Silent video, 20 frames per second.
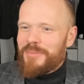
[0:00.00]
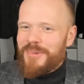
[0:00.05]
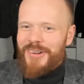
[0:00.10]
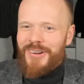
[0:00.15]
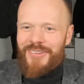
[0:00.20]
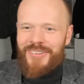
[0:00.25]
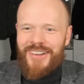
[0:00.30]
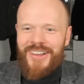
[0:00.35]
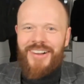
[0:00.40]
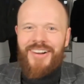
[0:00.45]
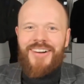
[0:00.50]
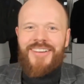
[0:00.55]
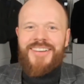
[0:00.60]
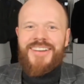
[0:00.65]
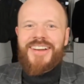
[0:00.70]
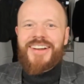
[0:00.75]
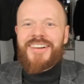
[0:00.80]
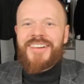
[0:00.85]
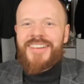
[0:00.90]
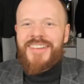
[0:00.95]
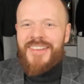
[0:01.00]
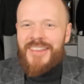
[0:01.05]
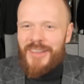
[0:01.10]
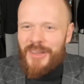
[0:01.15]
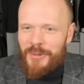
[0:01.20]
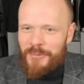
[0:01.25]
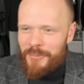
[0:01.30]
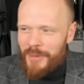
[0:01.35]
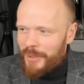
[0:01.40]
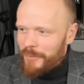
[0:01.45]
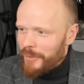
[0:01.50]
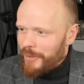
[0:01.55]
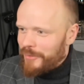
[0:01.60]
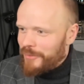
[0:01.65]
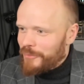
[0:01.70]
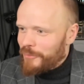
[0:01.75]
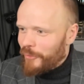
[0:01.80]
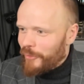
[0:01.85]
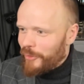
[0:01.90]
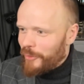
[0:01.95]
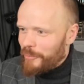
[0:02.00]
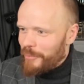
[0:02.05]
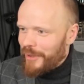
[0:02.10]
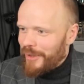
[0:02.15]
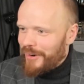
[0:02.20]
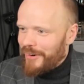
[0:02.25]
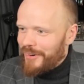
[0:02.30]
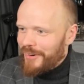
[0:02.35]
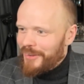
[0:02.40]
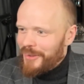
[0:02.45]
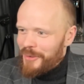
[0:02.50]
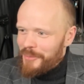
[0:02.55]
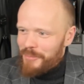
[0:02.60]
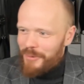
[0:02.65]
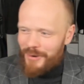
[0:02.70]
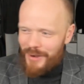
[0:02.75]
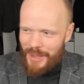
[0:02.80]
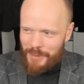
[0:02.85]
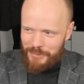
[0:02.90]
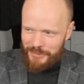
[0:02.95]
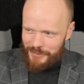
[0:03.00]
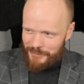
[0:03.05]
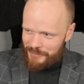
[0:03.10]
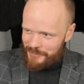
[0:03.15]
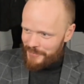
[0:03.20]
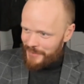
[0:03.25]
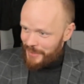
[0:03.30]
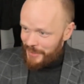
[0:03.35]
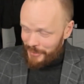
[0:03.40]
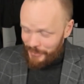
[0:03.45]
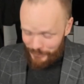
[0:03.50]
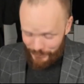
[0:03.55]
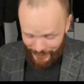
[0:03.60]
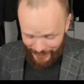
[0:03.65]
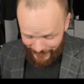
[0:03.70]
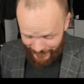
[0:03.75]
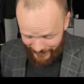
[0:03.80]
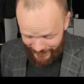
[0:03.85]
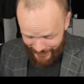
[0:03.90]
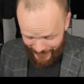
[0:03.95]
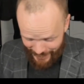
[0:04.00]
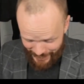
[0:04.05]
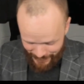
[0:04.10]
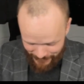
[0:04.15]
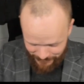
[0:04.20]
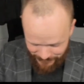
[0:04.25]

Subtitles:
going on here. Maybe it's for the better, perhaps. Well,